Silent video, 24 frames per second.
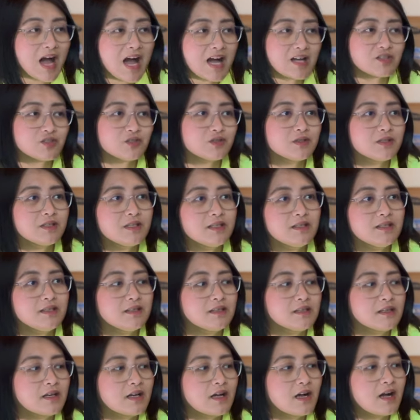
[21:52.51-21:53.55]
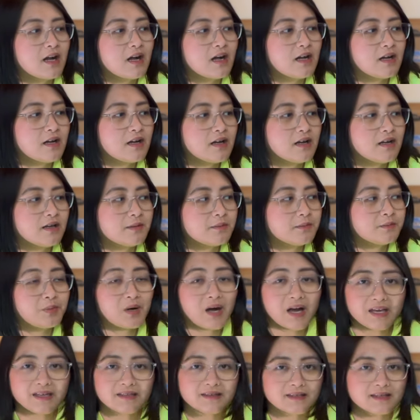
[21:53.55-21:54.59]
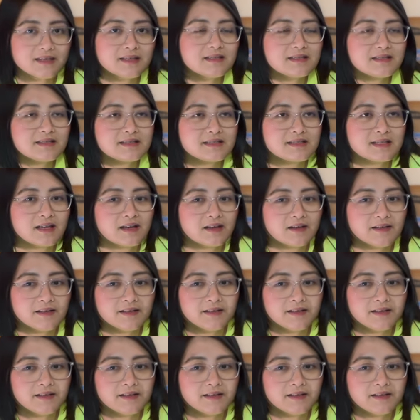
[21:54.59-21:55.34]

actually buy this.